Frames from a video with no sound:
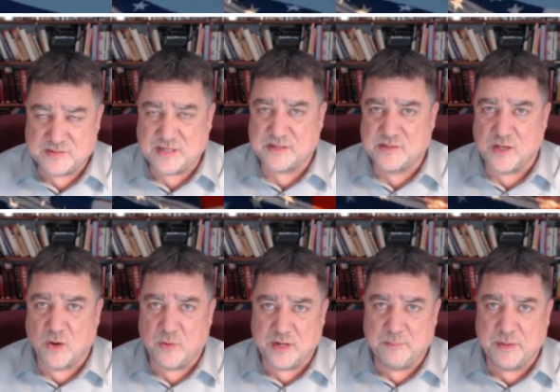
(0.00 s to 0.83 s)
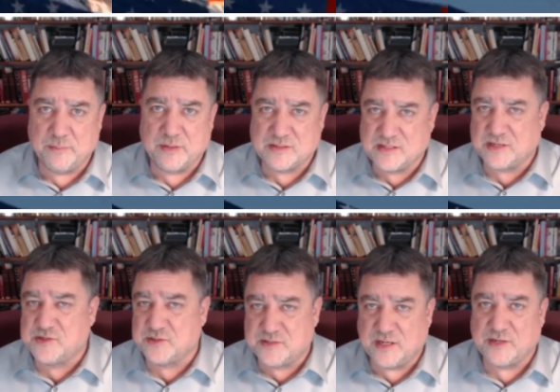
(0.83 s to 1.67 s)
It says so in amendment such
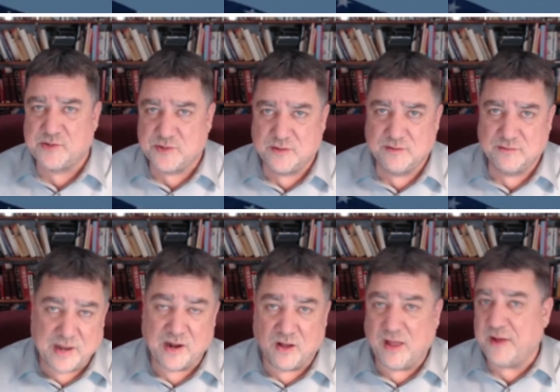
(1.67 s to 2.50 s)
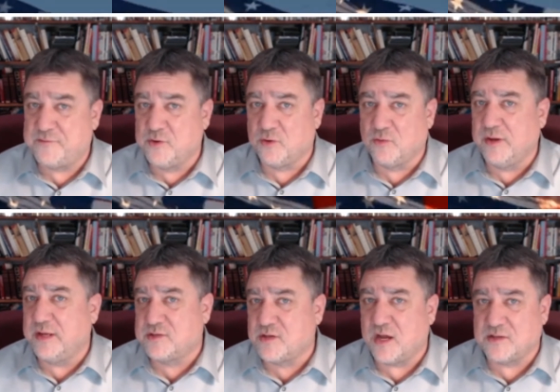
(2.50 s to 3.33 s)
and such. And I'll have to agree
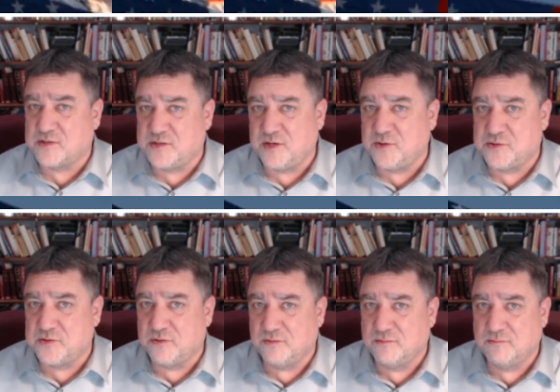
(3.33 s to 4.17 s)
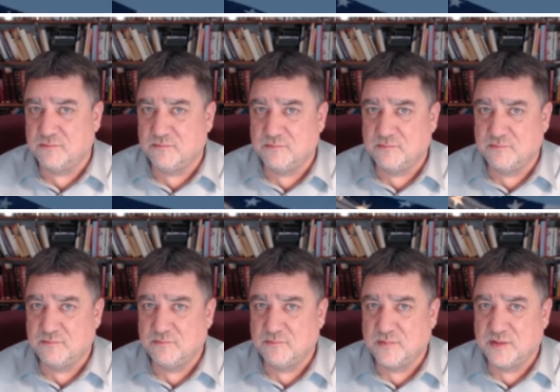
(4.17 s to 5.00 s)
it's constitutional,
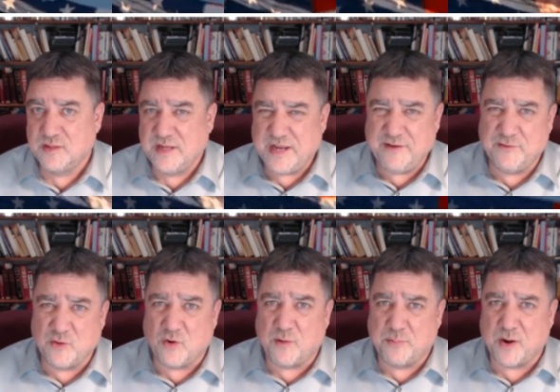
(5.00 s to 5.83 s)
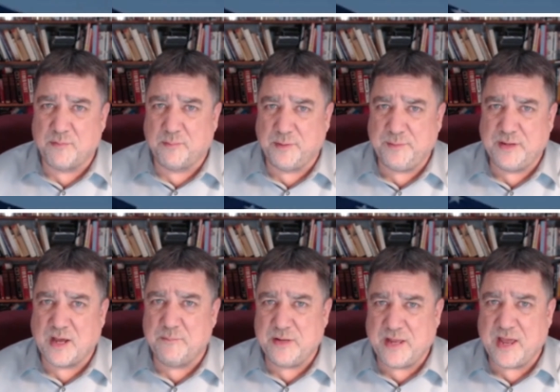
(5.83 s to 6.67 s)
even though I'll probably
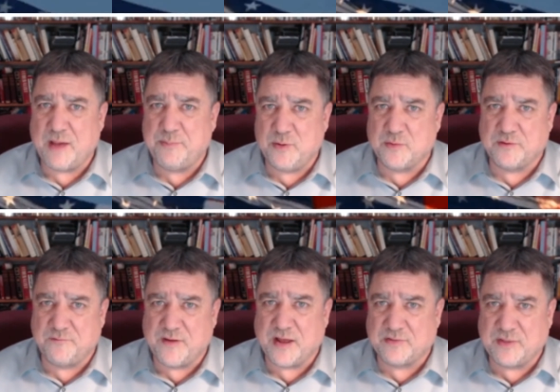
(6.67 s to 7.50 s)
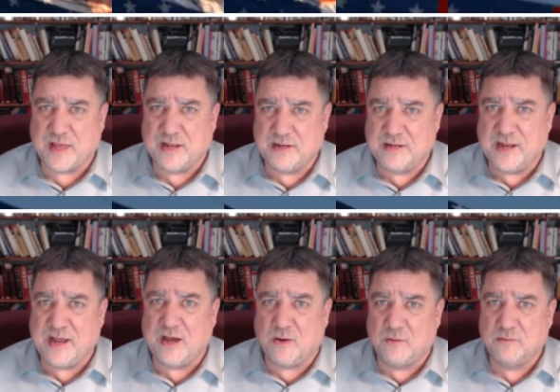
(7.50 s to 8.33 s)
not be happy with the fact that
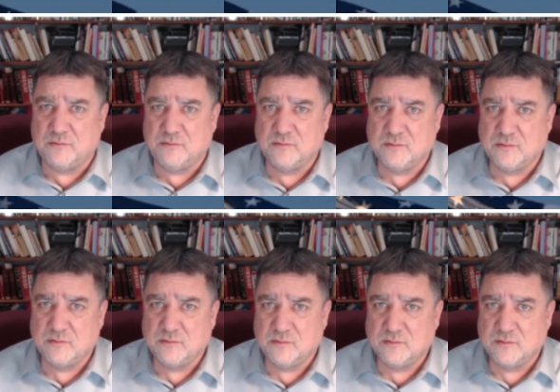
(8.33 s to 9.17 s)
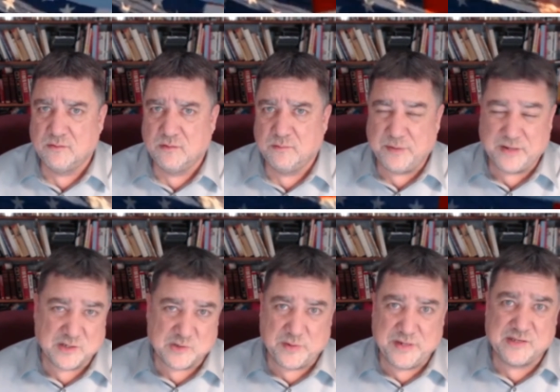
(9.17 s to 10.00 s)
now,
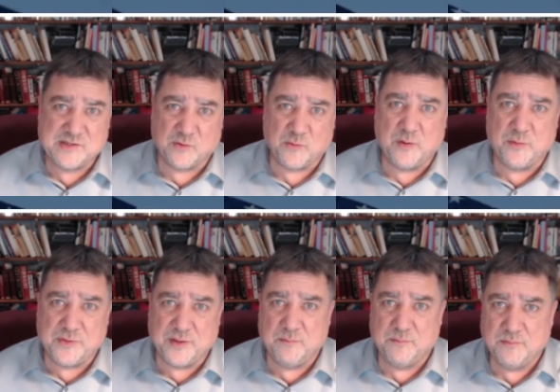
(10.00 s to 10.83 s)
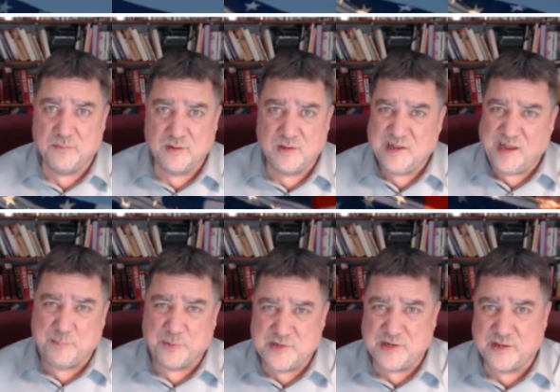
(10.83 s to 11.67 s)
because we disagree with them, a
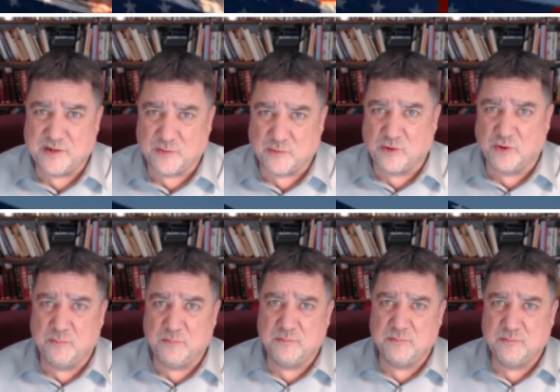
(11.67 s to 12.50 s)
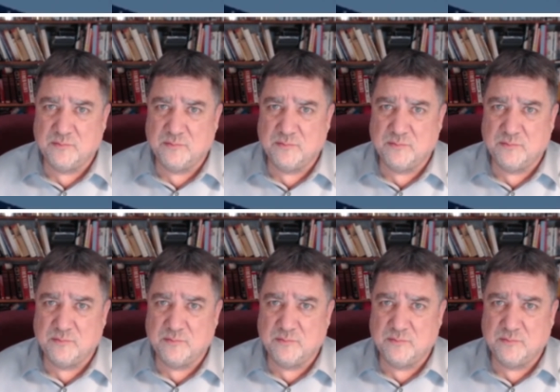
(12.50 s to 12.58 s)
particular group